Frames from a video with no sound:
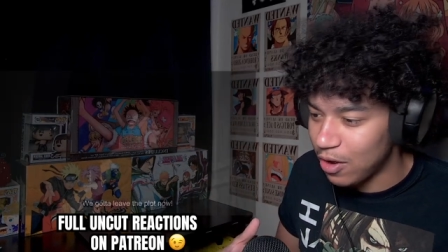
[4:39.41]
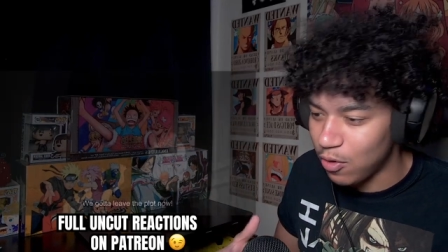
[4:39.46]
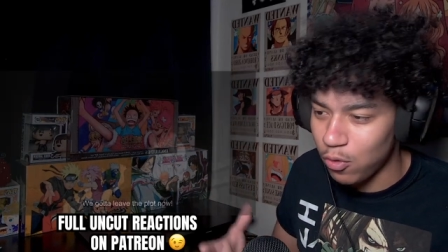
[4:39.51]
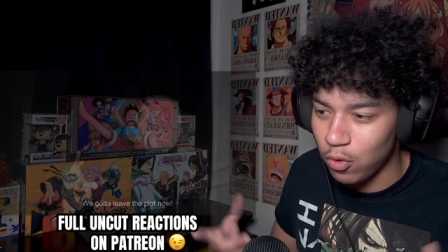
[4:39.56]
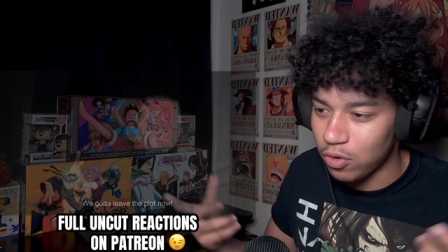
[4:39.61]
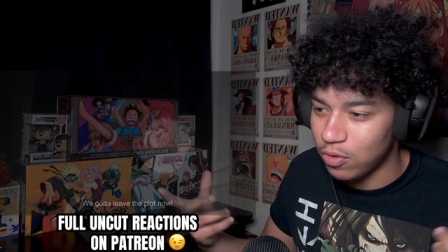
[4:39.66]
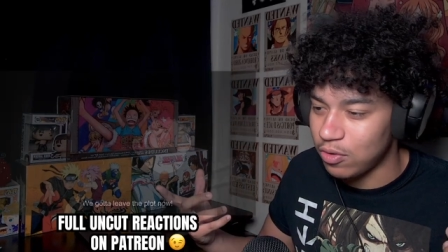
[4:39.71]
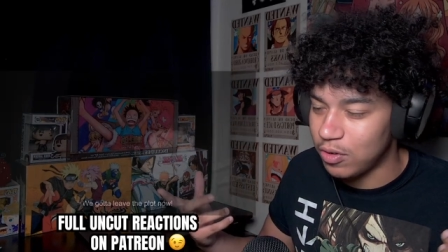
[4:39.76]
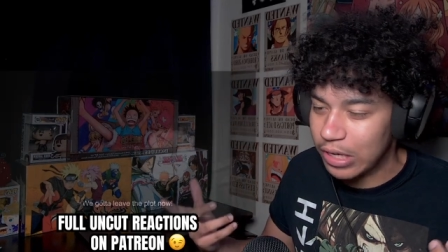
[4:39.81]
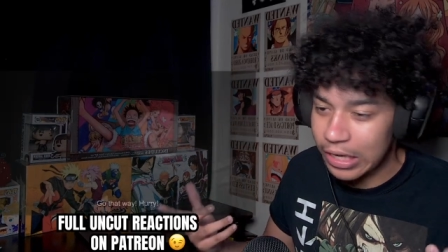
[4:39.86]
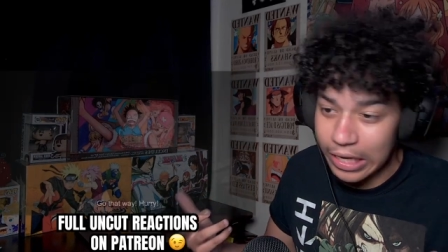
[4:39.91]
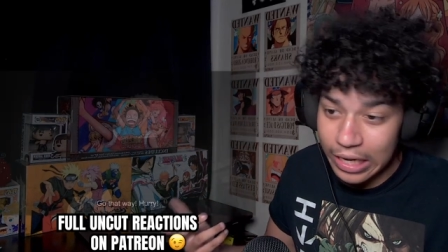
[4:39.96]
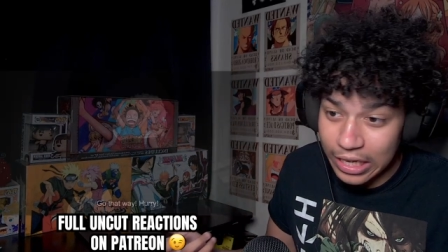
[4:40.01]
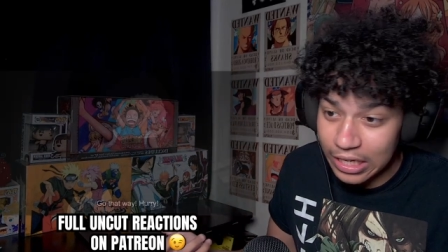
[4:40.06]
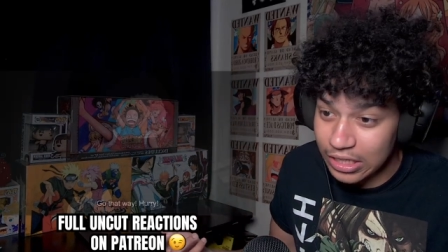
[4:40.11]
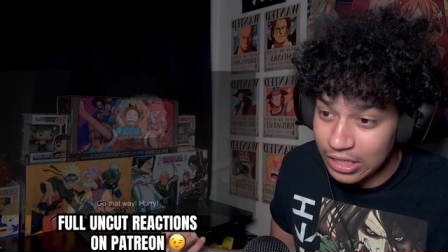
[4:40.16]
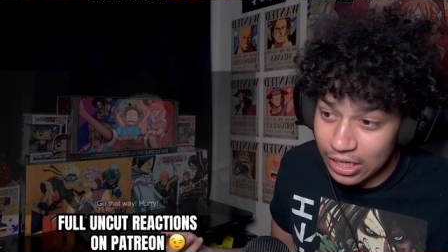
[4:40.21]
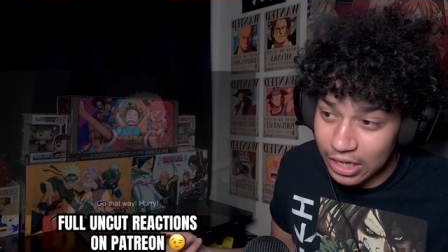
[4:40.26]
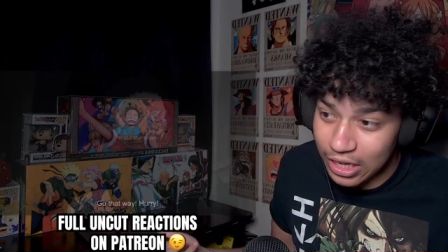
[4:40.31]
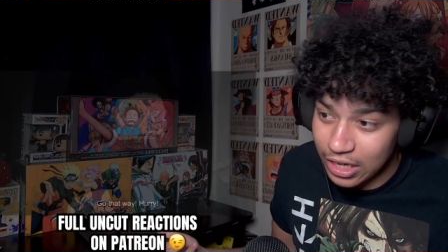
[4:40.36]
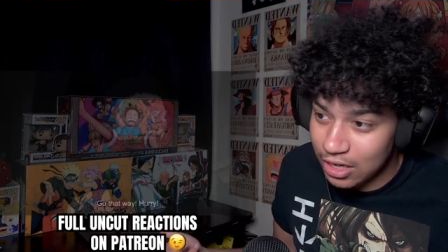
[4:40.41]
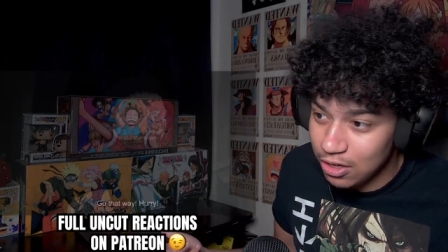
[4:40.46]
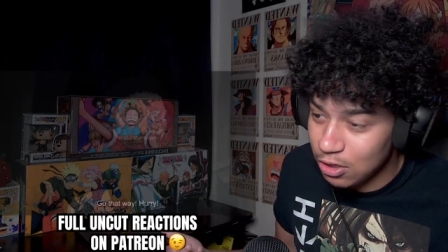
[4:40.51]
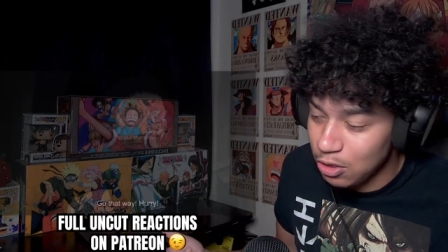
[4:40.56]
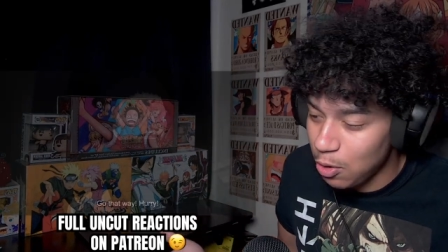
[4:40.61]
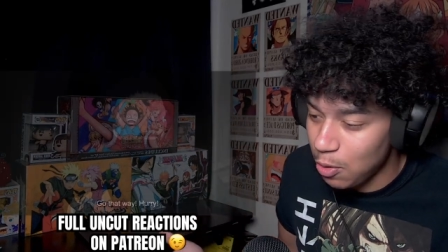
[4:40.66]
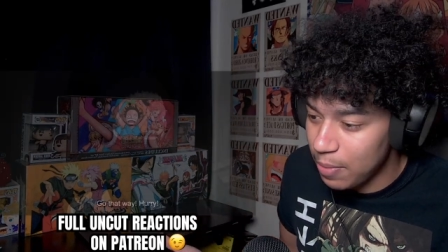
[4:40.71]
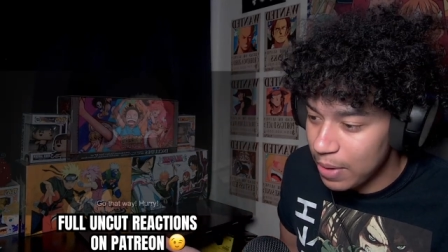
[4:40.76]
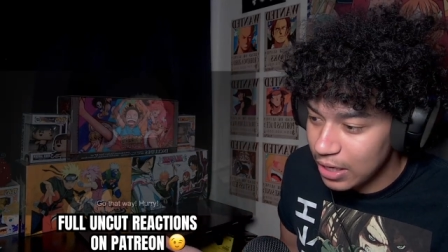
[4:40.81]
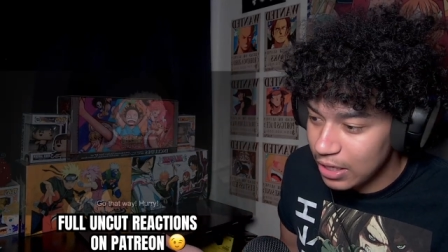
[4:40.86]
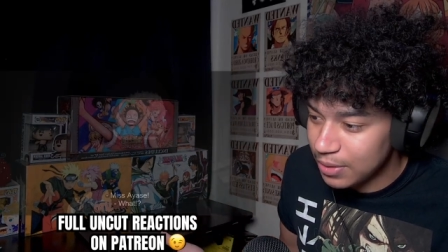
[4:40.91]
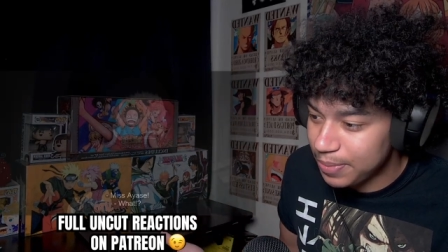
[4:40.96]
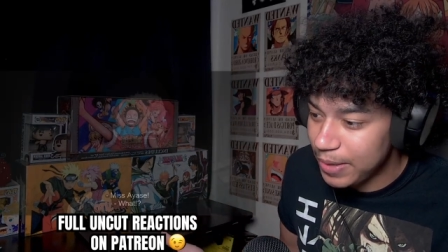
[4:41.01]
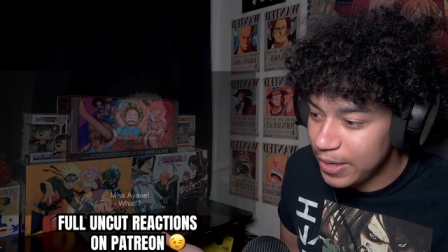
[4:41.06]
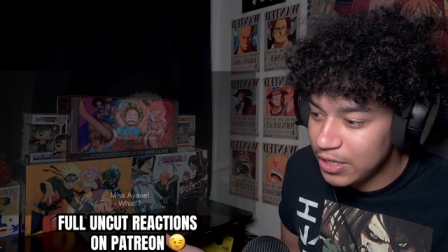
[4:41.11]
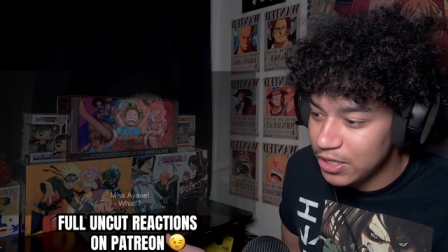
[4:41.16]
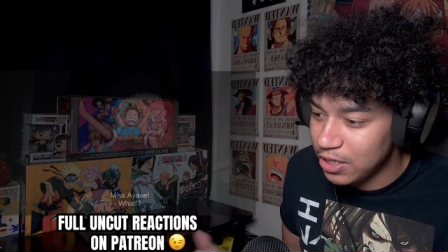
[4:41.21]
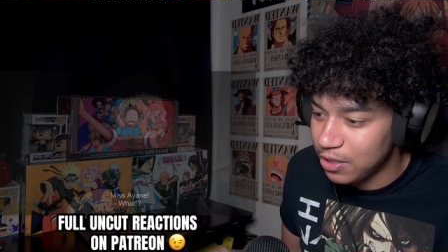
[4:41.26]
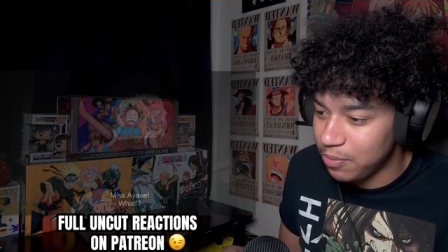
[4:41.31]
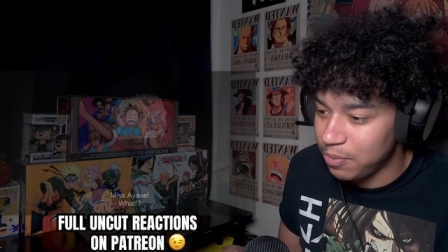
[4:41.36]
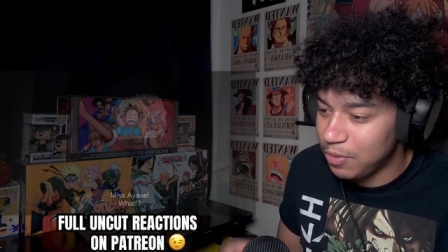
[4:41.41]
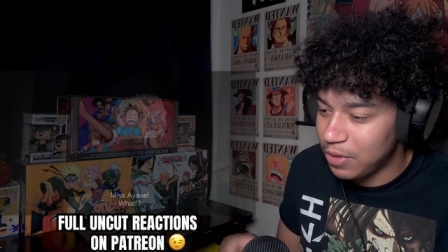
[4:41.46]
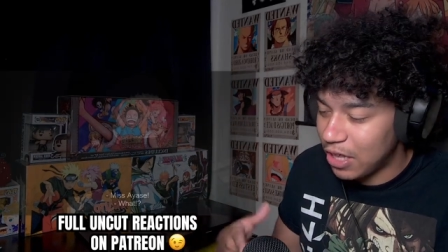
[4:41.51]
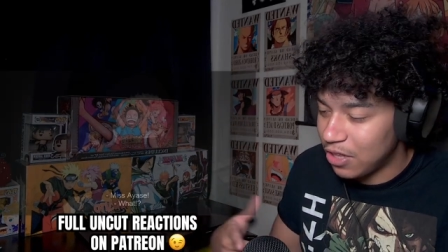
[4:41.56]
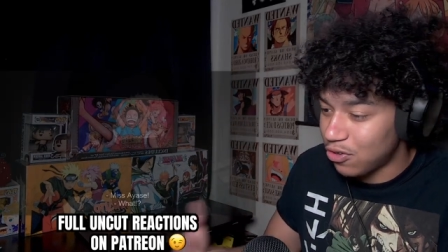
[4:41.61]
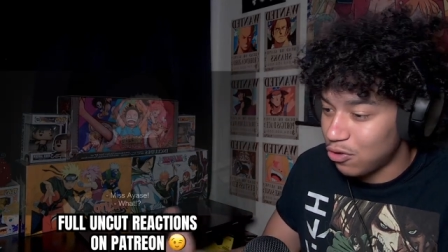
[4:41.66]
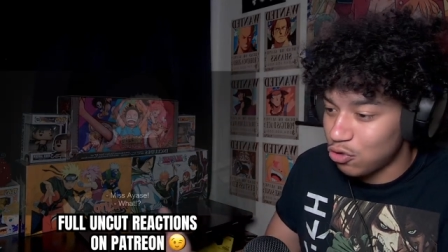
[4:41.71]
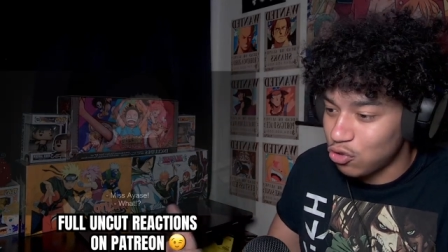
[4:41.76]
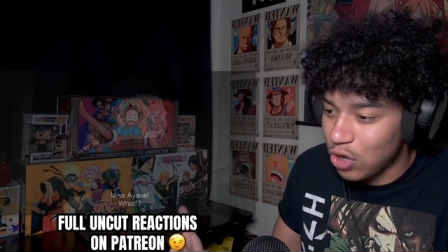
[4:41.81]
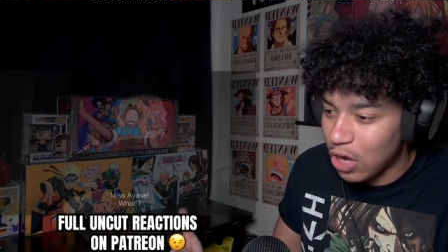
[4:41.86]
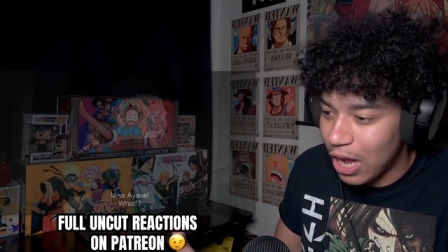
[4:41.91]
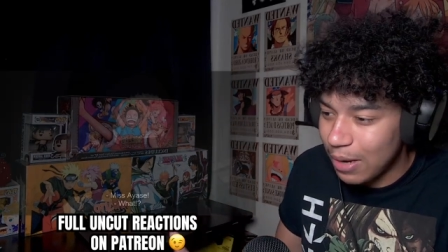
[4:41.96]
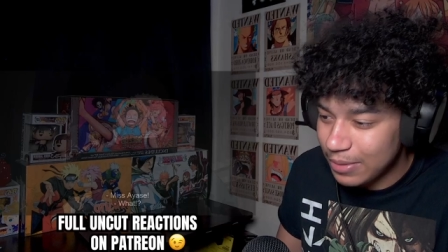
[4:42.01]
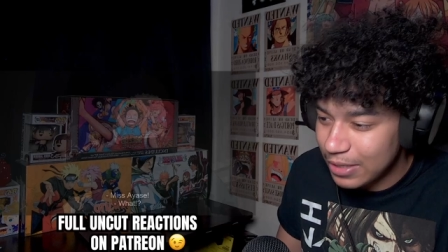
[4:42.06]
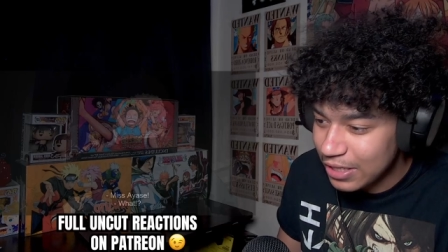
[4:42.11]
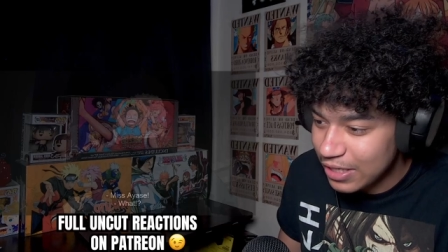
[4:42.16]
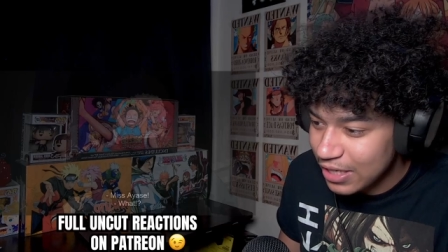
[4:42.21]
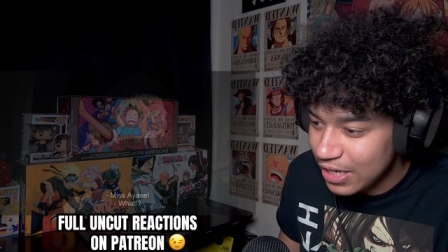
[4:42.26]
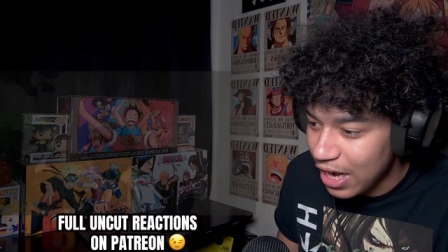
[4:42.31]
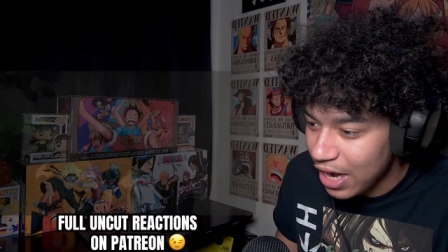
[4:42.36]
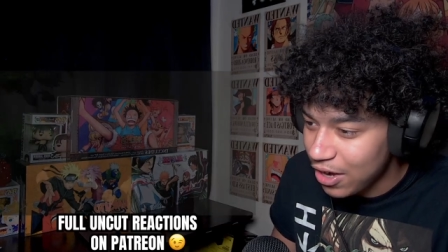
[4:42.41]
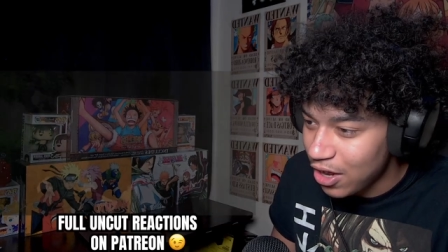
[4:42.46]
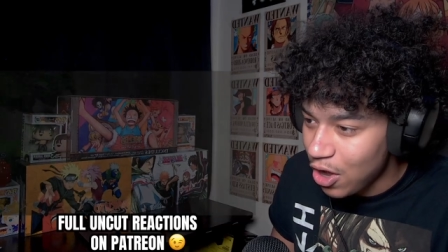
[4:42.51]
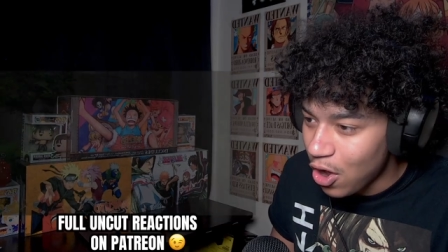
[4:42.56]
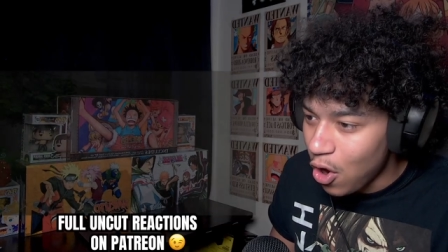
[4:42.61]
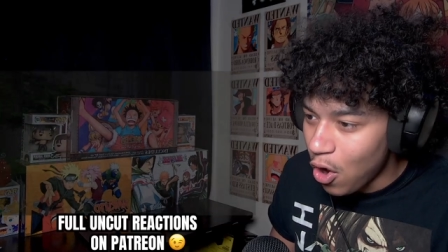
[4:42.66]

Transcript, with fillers: or it is like in a domain expansion that they're trapped inside,